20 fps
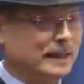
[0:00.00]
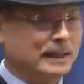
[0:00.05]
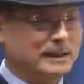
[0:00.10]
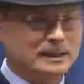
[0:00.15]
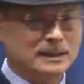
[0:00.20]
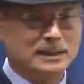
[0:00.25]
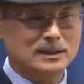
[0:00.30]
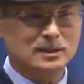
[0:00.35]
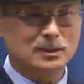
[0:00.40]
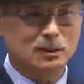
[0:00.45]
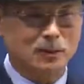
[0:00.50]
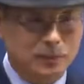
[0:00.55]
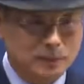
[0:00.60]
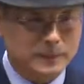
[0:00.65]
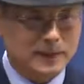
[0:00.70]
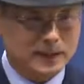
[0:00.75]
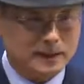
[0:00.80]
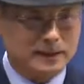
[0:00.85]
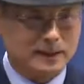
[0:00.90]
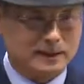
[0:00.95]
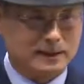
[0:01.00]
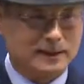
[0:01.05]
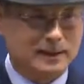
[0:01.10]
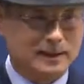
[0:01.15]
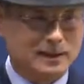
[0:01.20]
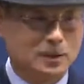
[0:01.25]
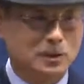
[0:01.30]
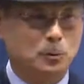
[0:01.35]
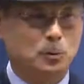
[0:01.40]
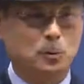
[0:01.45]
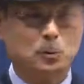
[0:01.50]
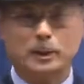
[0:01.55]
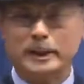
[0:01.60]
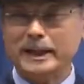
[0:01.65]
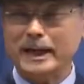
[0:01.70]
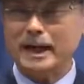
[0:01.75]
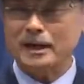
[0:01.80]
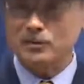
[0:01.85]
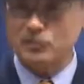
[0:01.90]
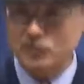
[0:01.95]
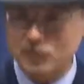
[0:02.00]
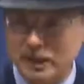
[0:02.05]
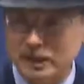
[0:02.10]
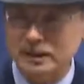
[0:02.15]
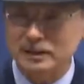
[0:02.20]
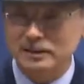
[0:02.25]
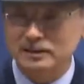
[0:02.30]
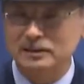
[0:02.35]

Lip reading: whether or not they're priced lower